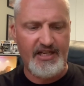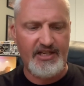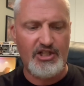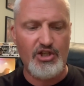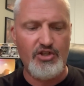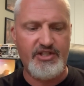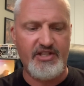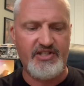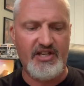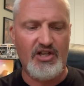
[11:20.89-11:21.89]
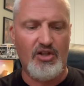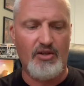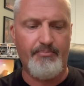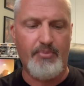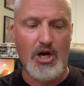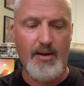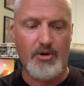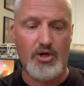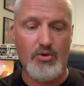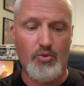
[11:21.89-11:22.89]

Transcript: includes the single Bomber,